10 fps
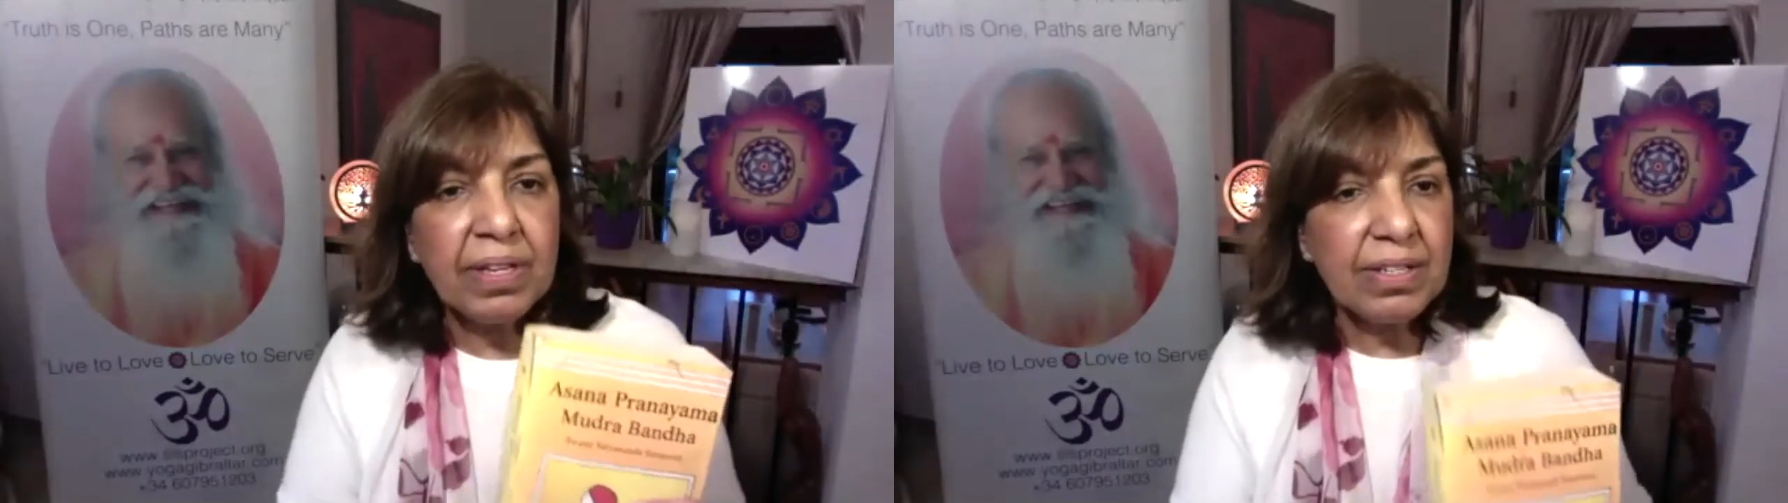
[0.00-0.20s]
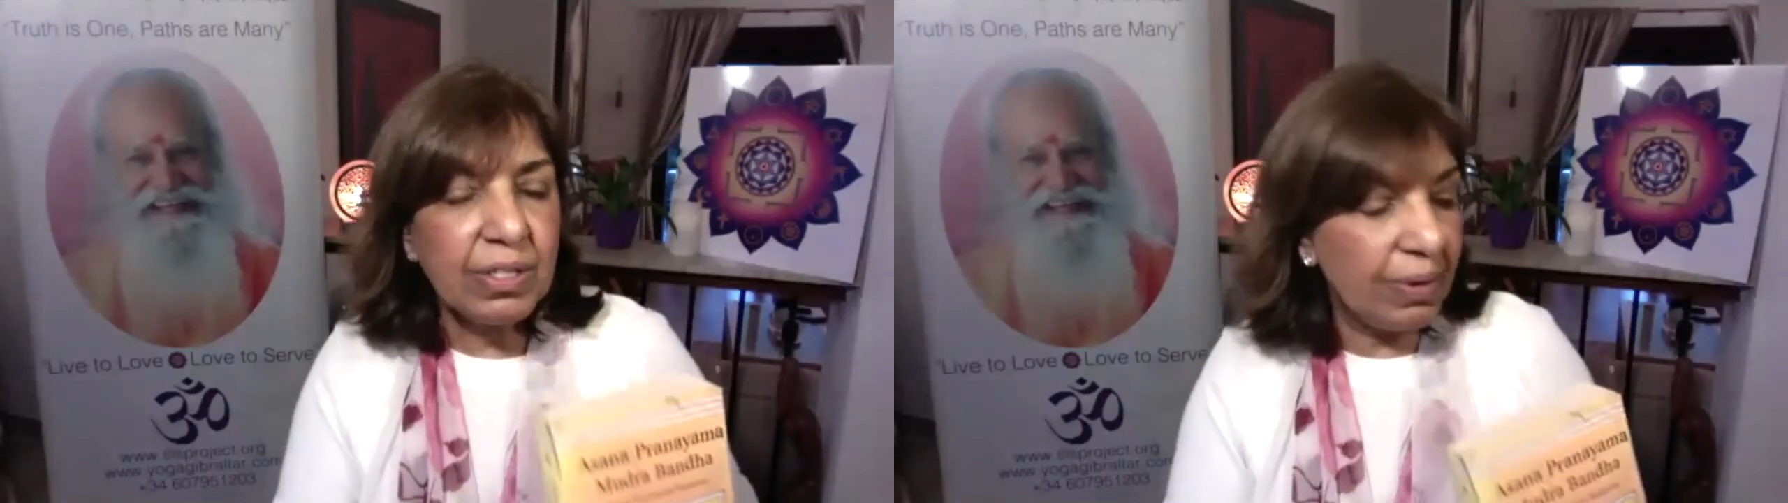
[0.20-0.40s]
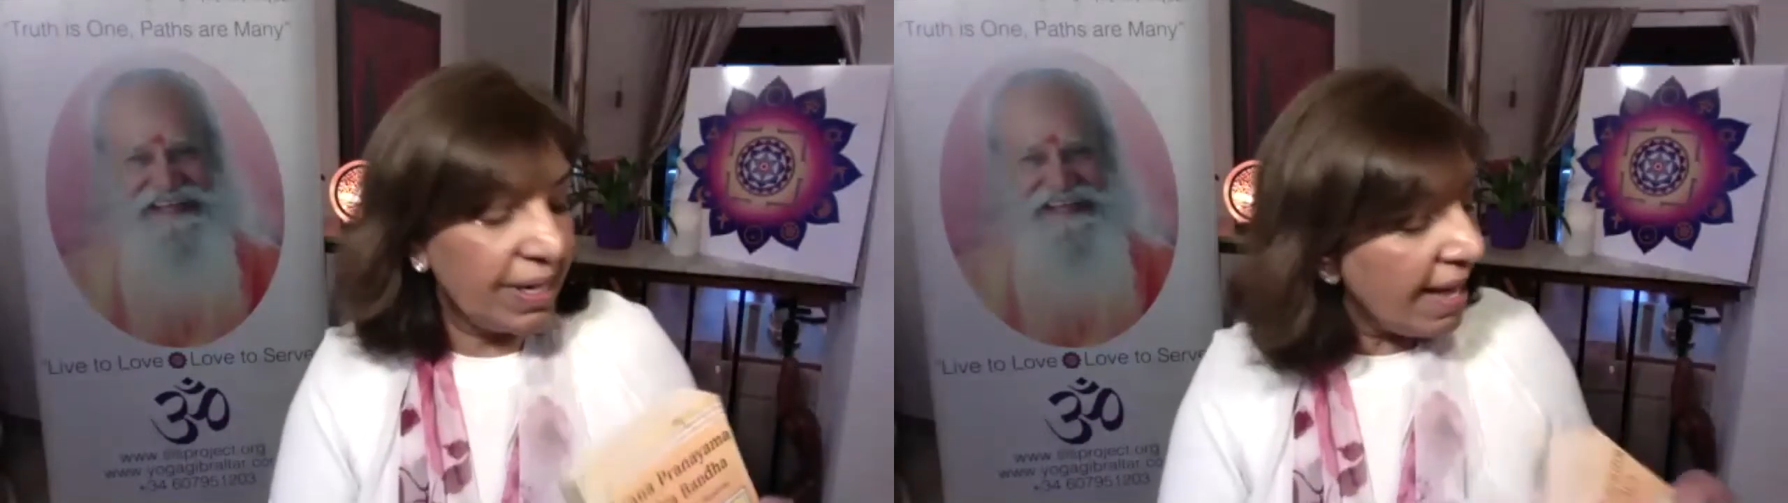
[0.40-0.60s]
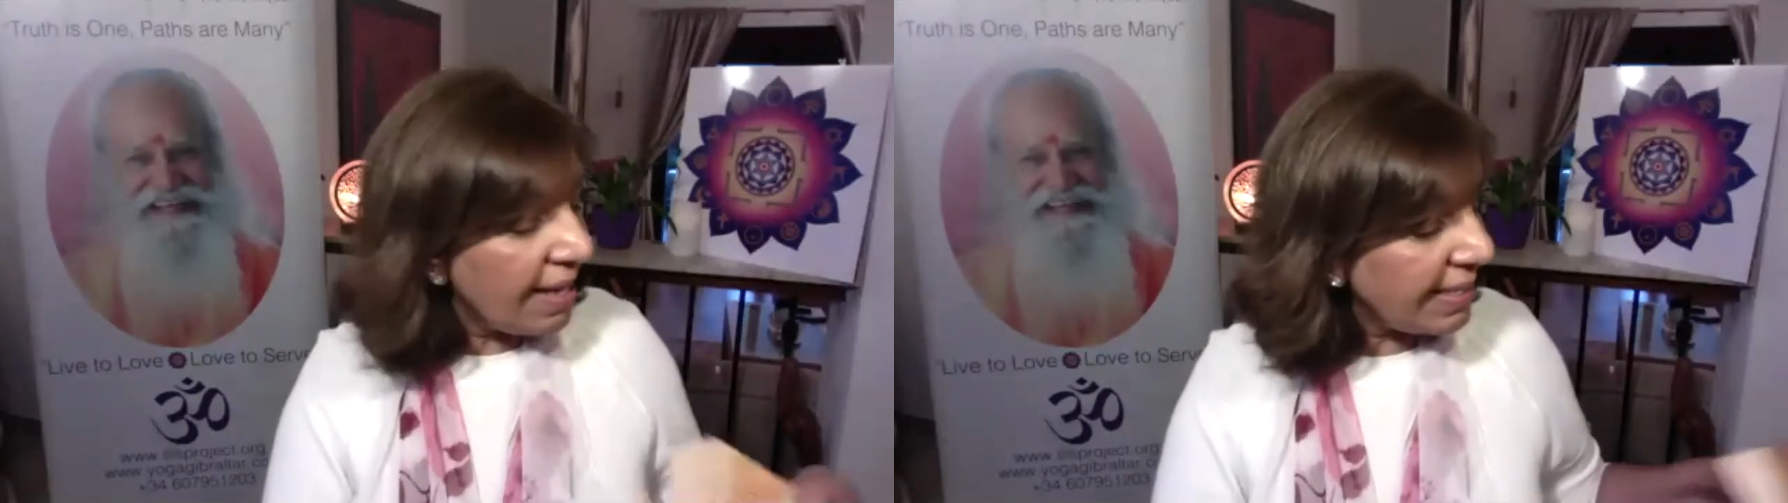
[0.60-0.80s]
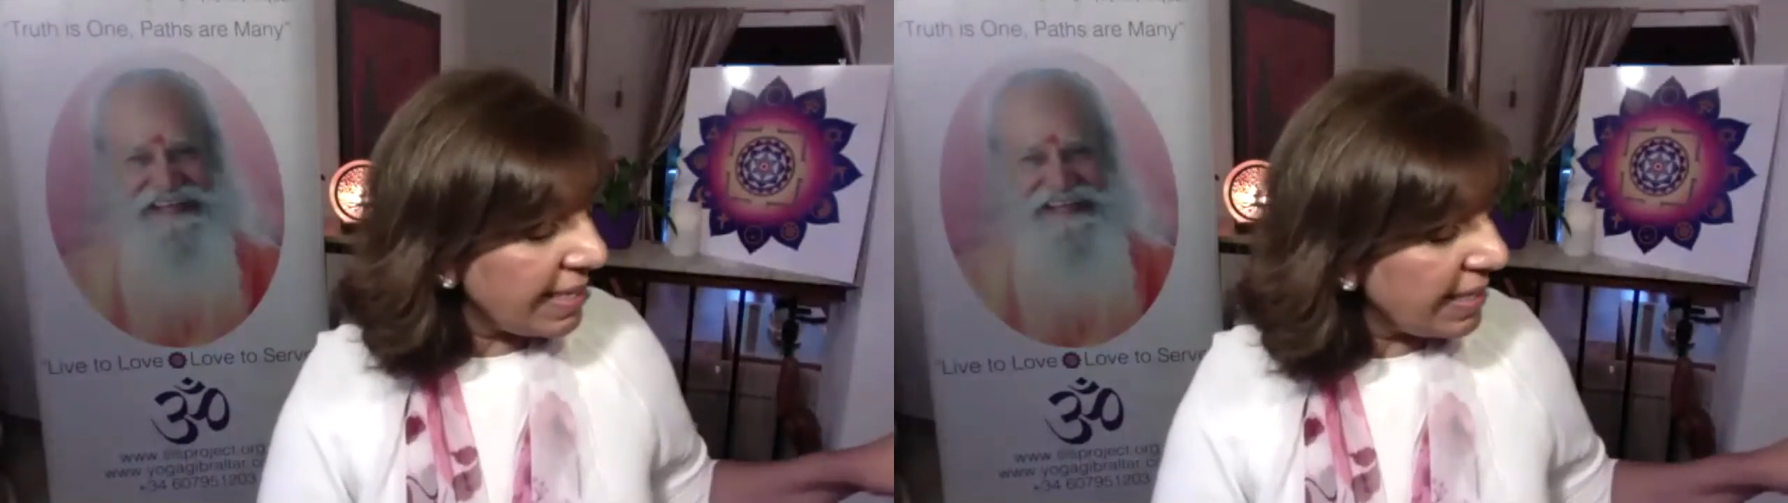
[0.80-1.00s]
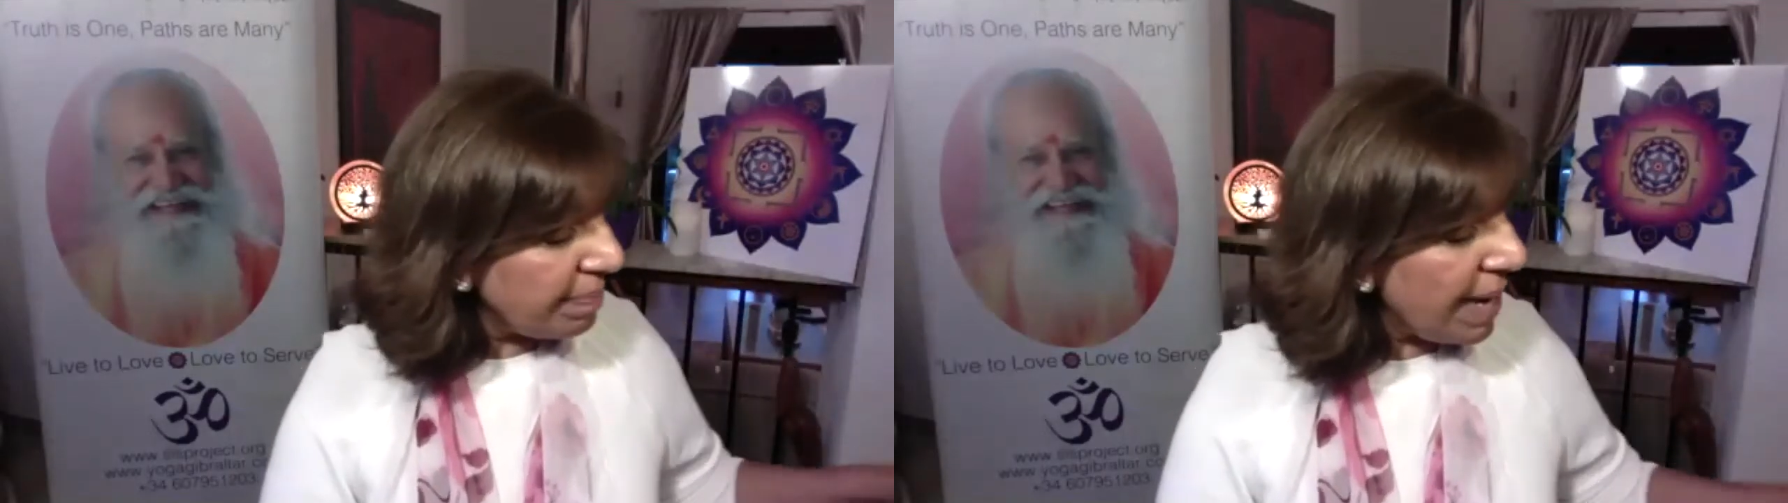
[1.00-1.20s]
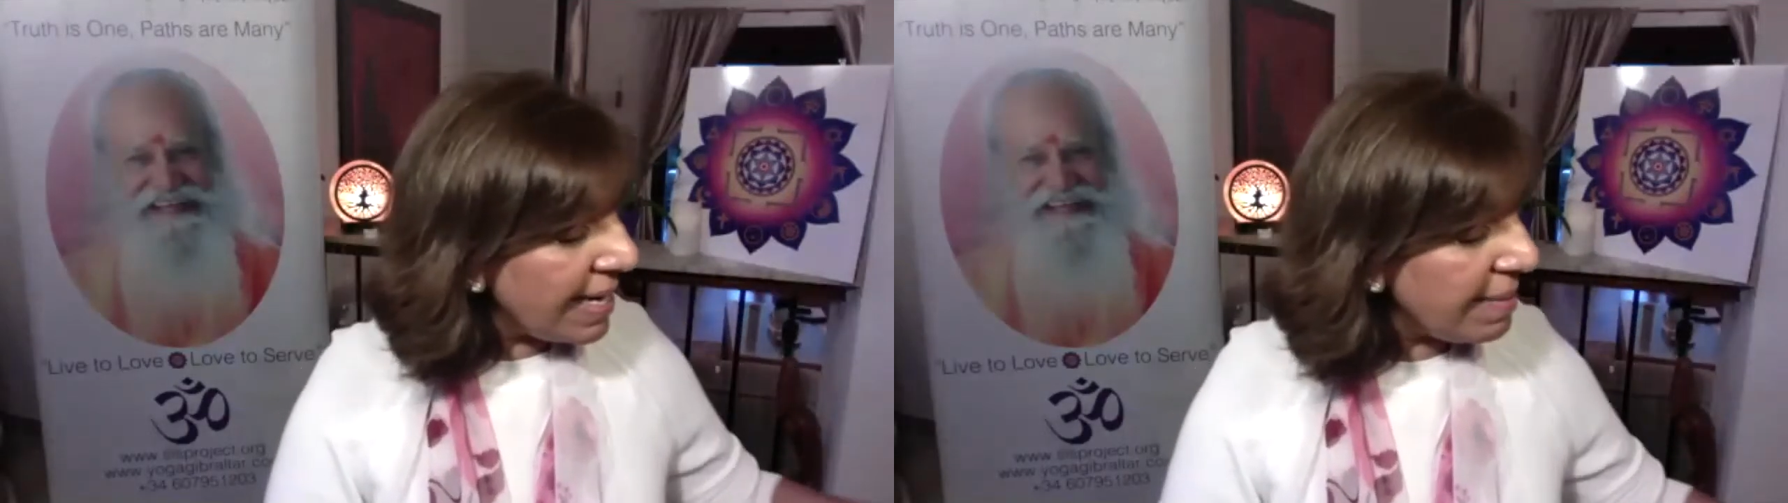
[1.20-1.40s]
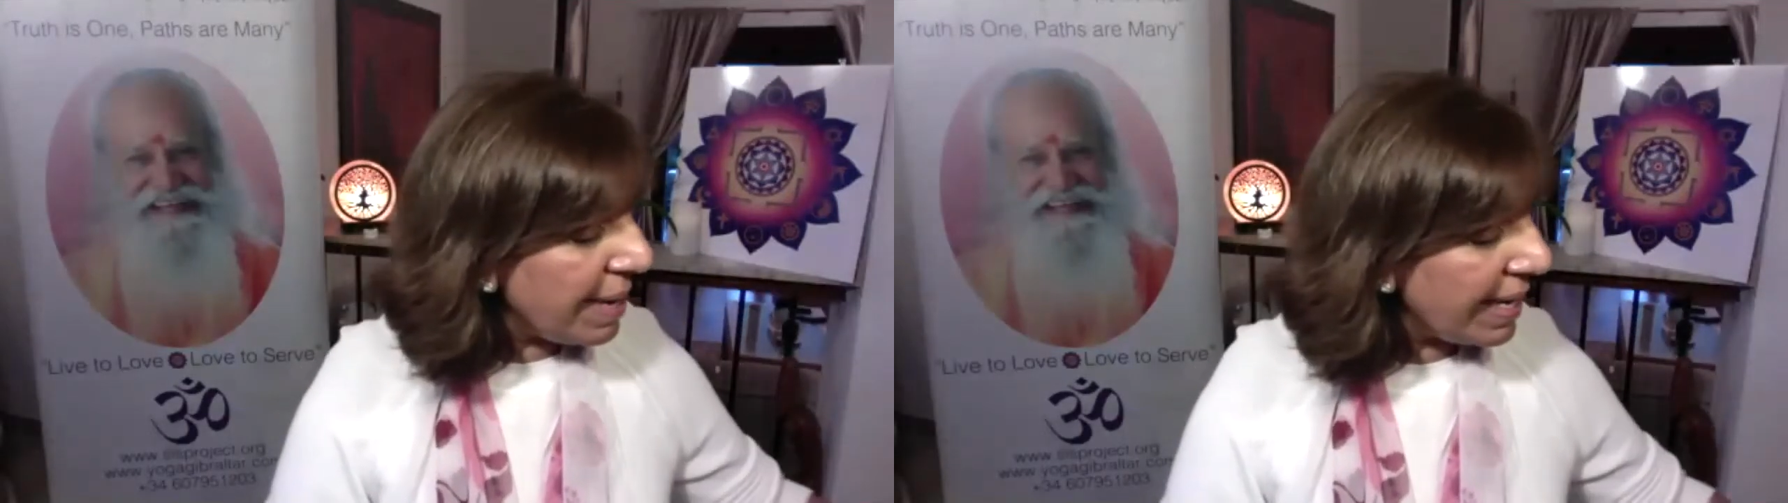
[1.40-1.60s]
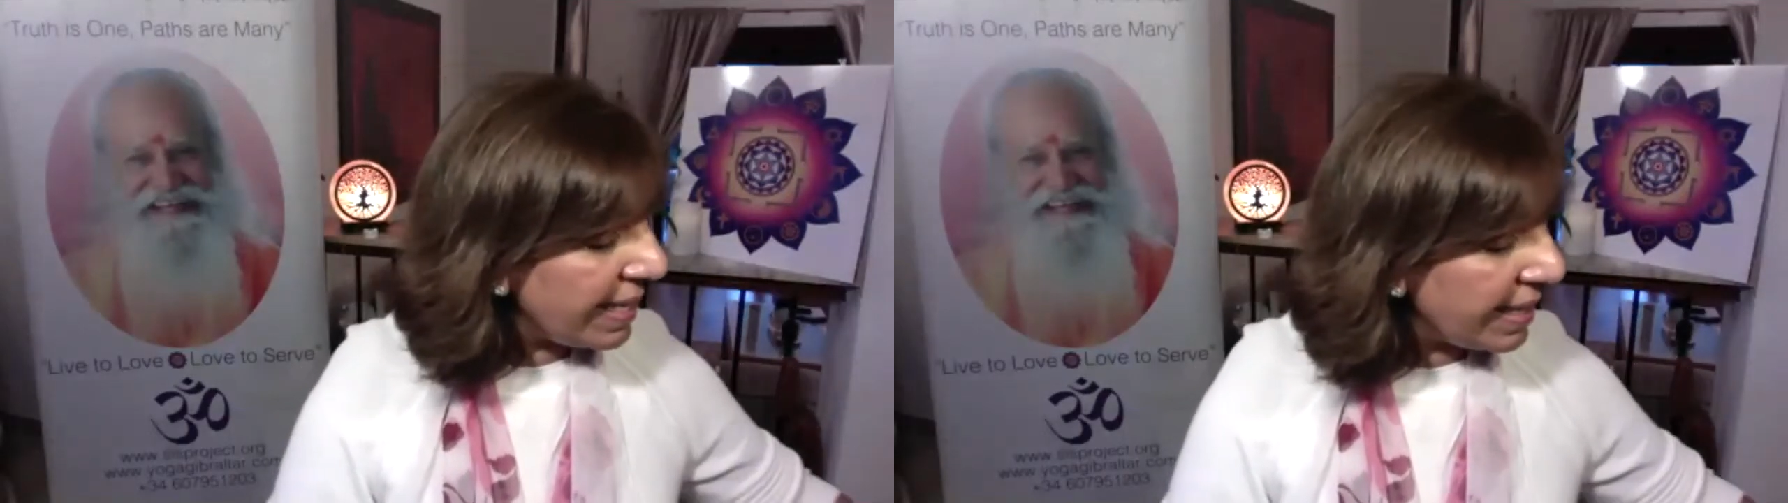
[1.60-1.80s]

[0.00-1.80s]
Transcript: So it answers many, many